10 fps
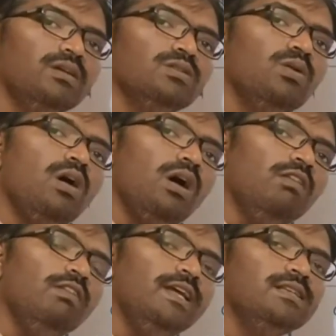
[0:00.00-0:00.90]
So
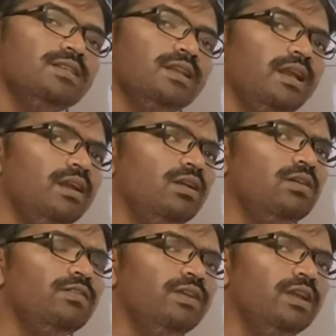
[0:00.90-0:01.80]
always rate
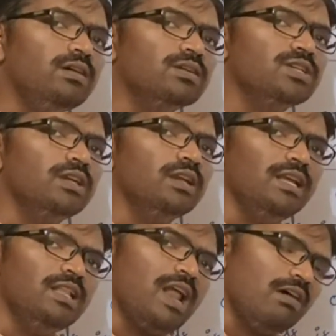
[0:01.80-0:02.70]
of reaction,
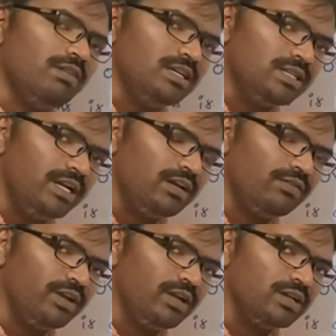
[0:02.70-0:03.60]
either average rate
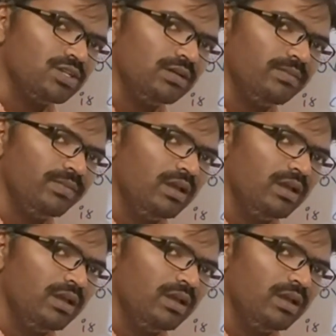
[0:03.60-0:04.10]
of reaction